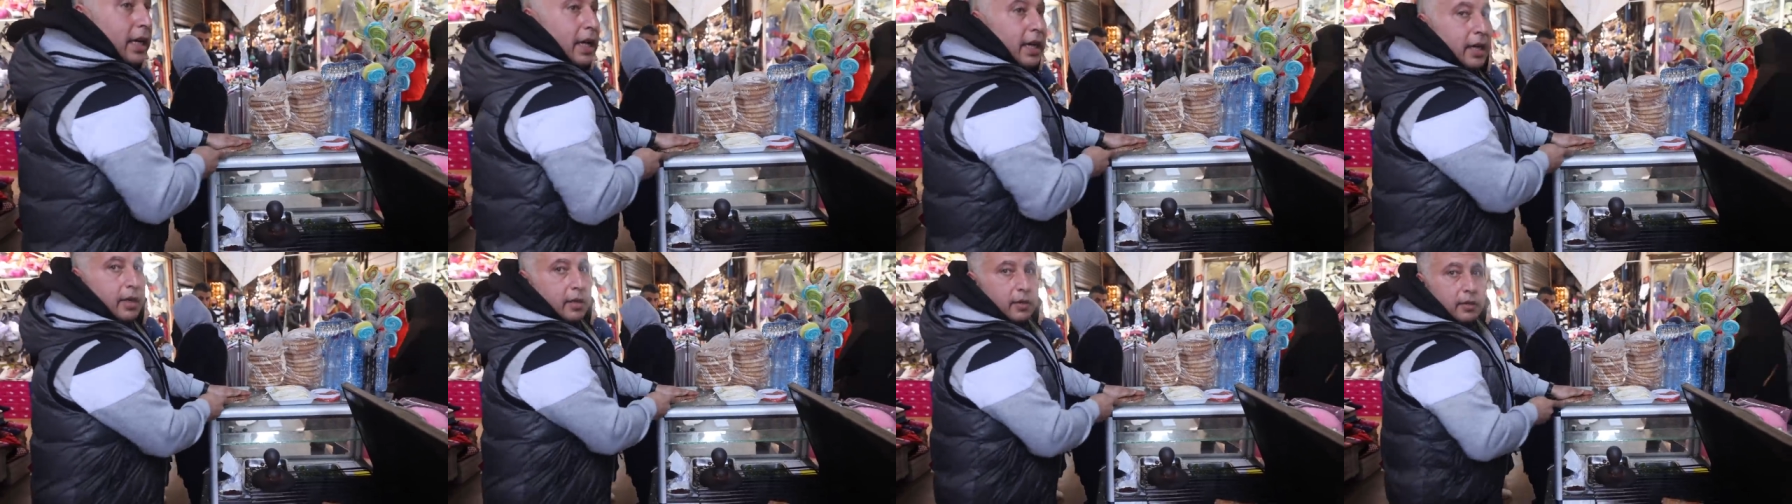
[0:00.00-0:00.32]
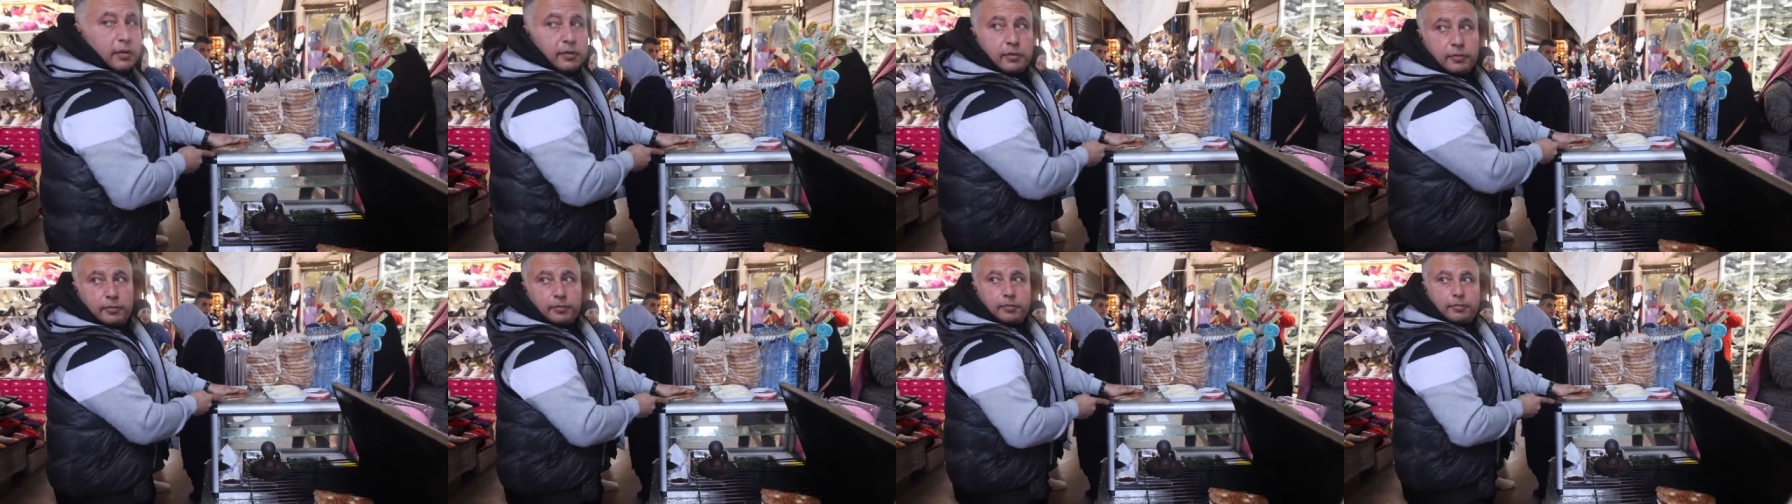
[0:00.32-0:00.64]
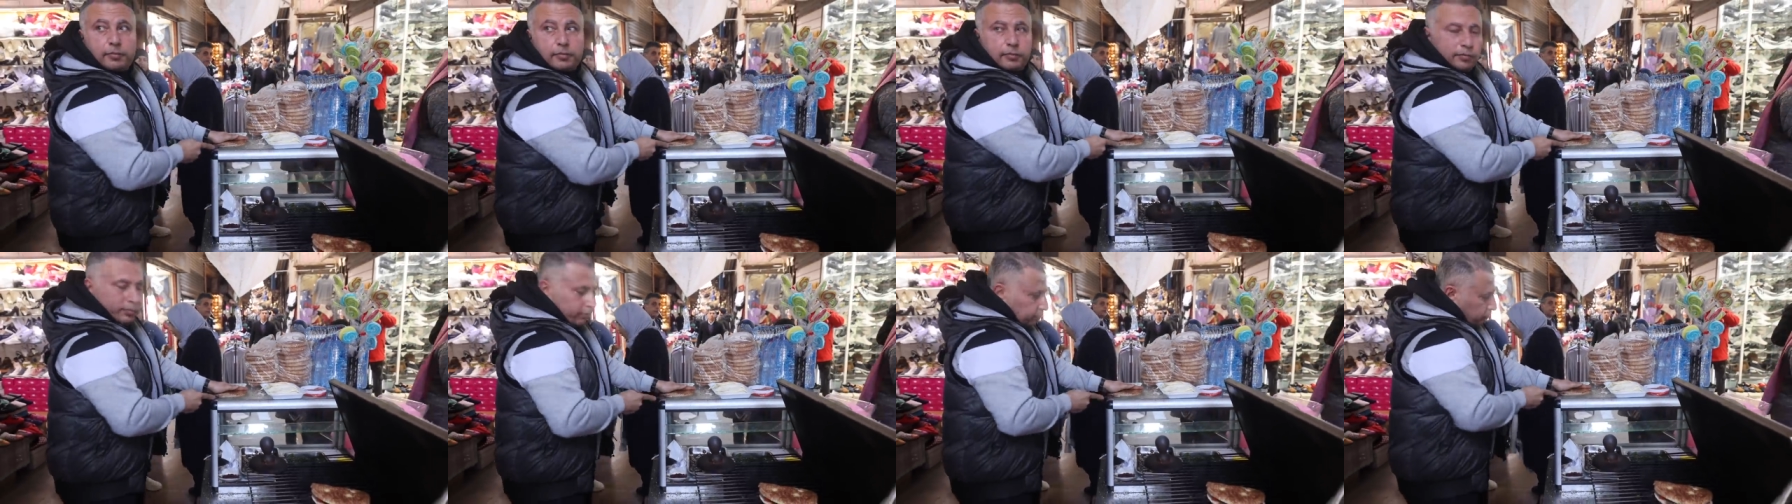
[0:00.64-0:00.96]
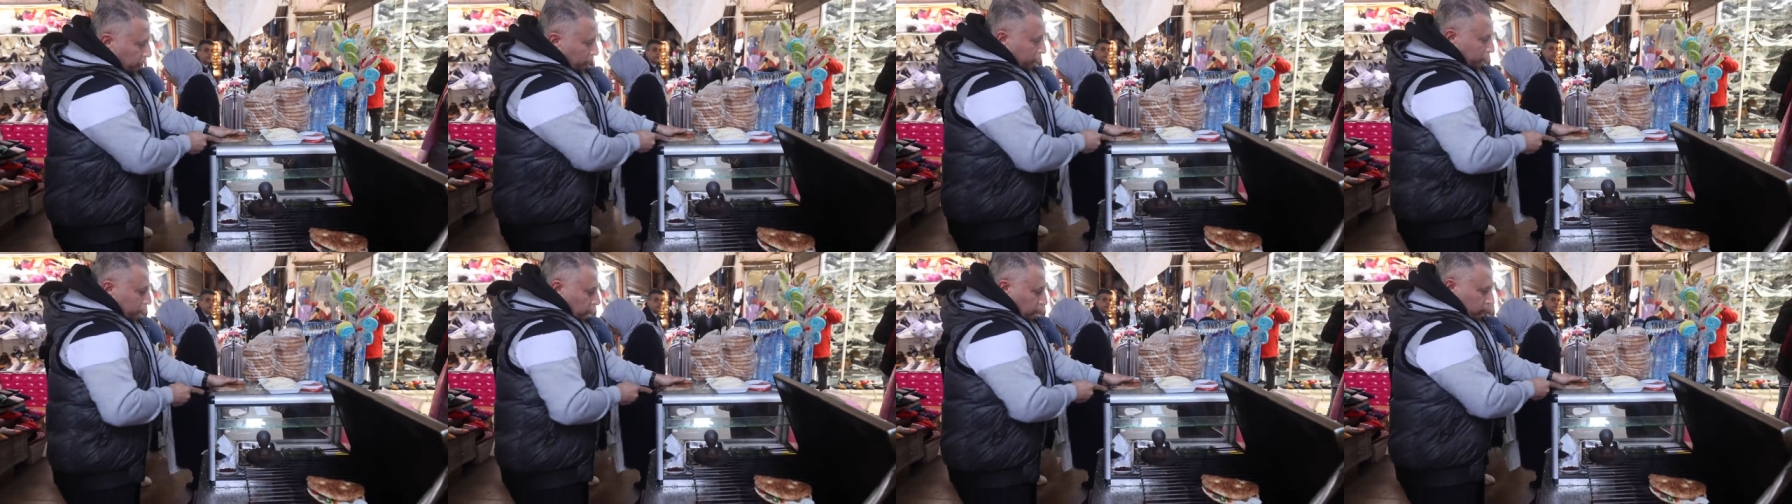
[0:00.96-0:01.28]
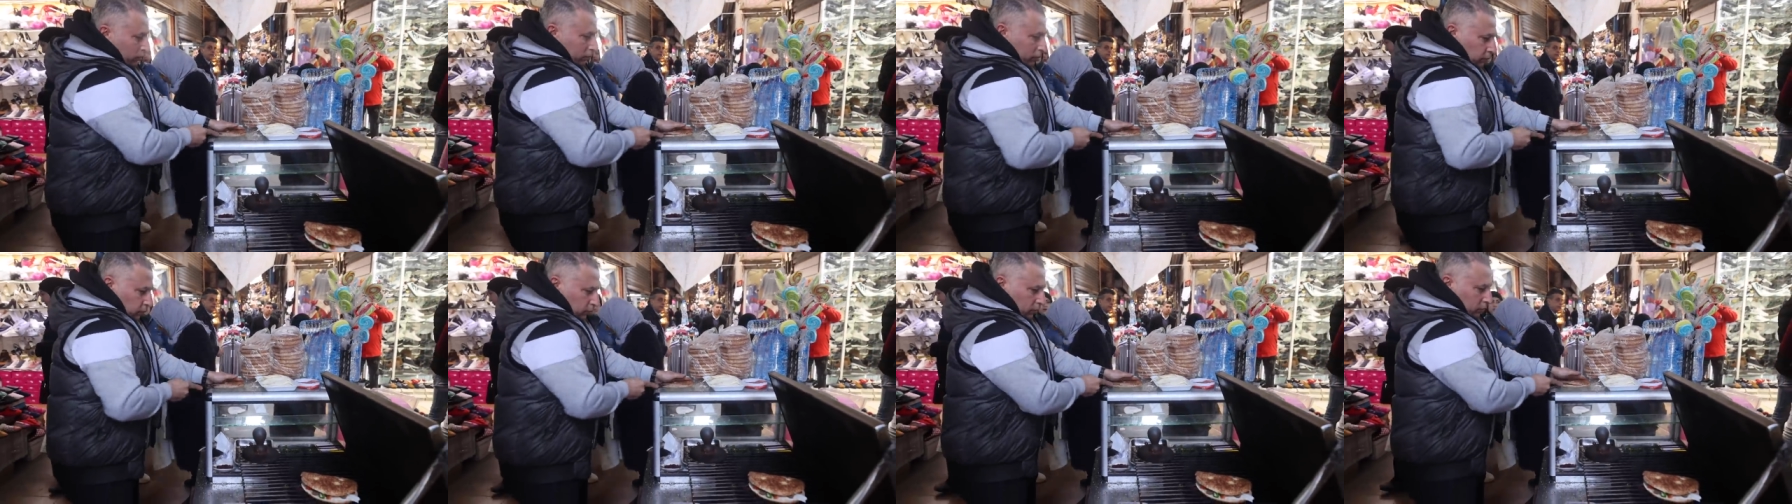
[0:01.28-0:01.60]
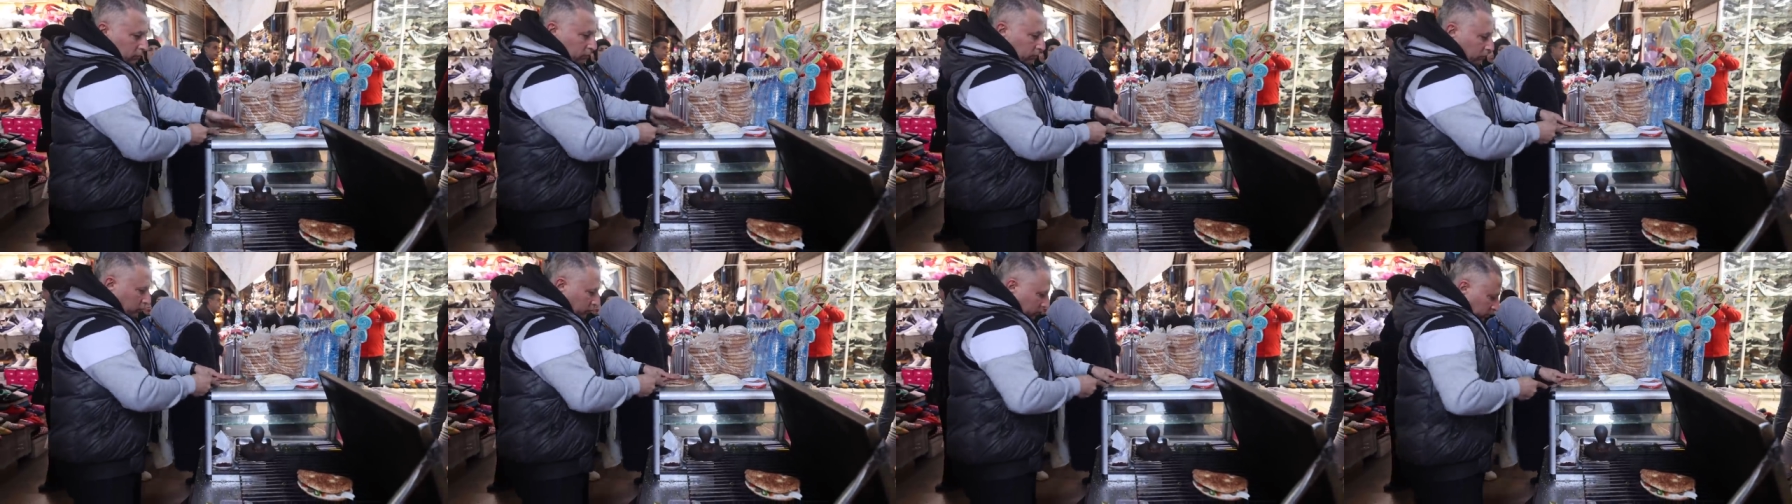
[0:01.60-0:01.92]
olives, green pepper and tomato
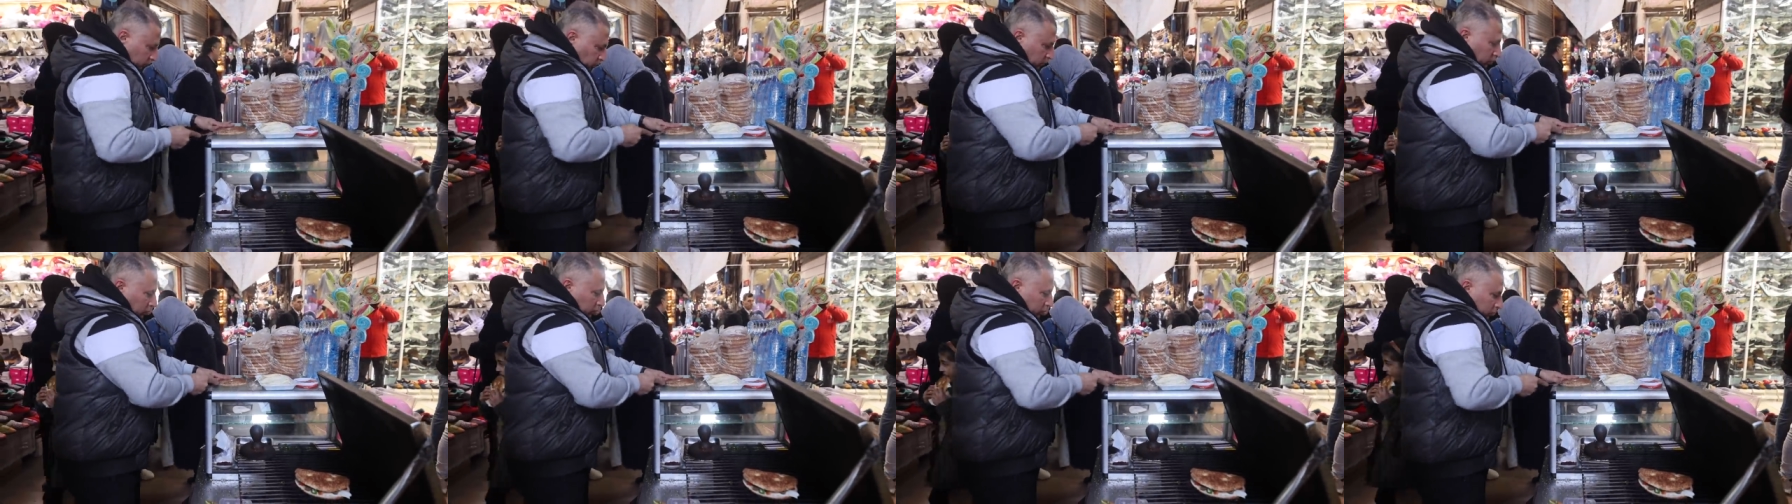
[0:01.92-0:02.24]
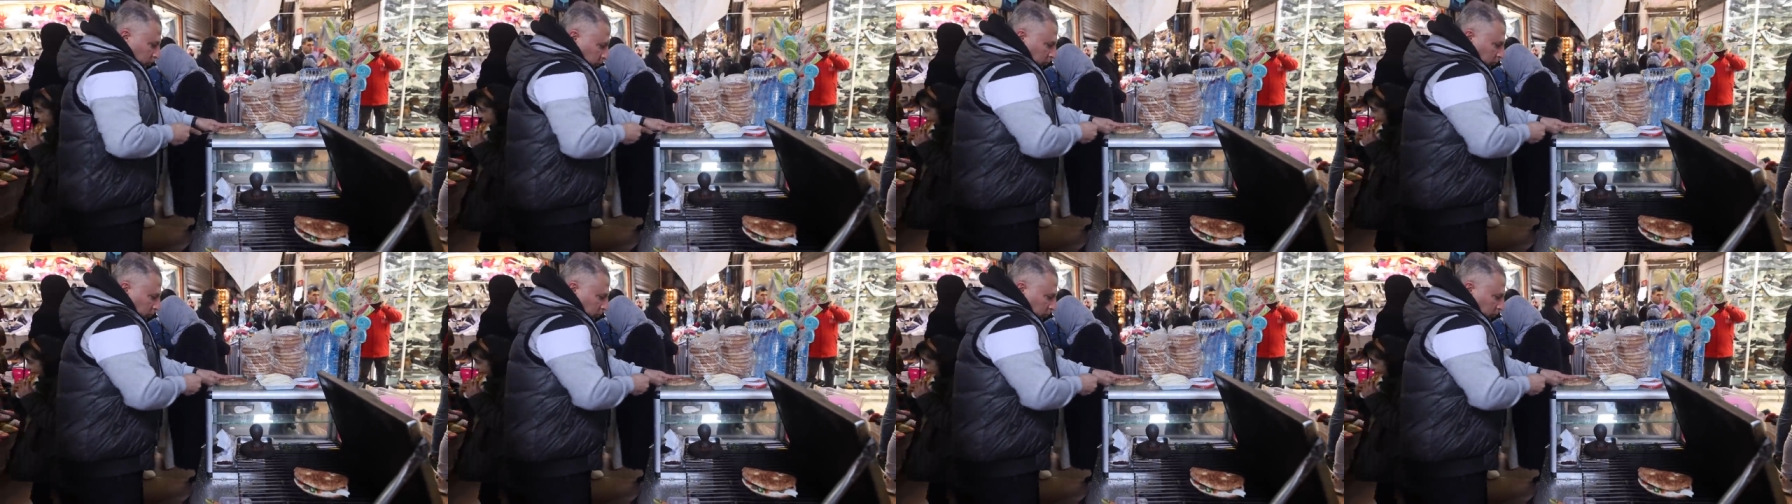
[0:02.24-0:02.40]
as well.